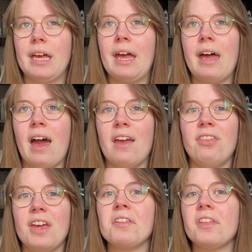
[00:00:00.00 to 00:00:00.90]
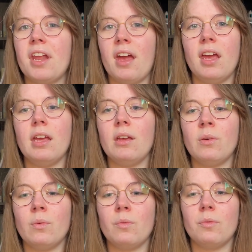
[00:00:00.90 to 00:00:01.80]
I think that
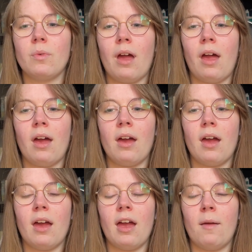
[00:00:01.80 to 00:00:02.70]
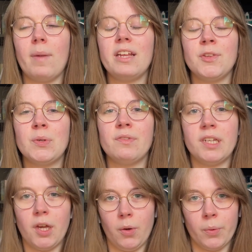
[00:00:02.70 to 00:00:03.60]
I might do a
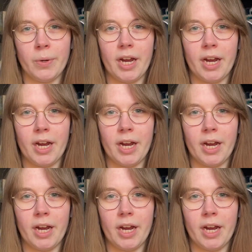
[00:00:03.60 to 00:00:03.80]
video where